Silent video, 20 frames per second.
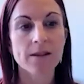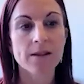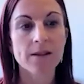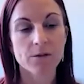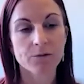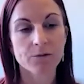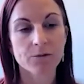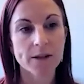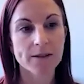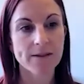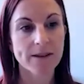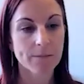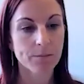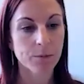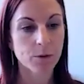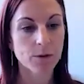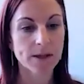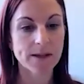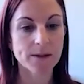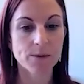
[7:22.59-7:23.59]
So for
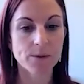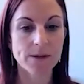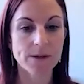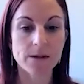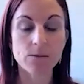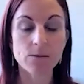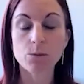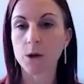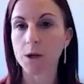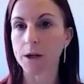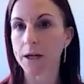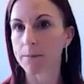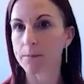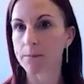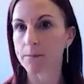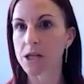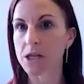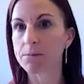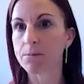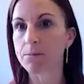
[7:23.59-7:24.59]
example, this was some work
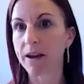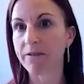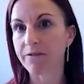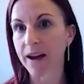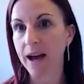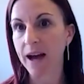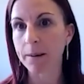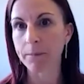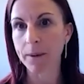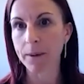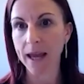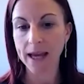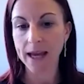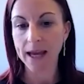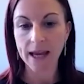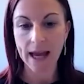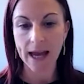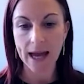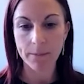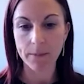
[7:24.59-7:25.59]
commissioned by
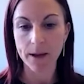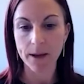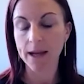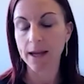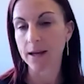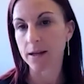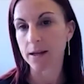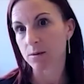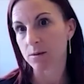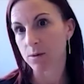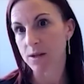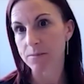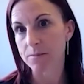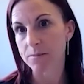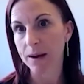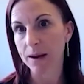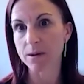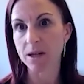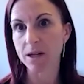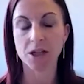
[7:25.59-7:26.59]
Pharmac and was
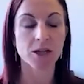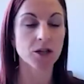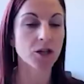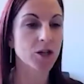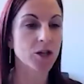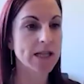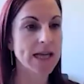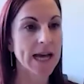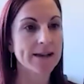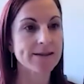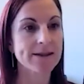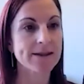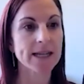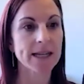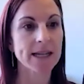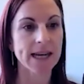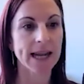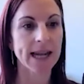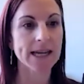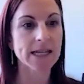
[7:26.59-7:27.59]
published in
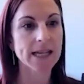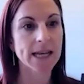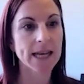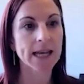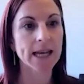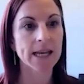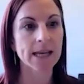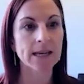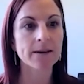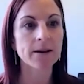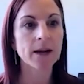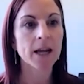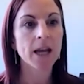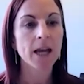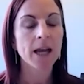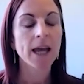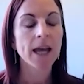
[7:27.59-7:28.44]
2018.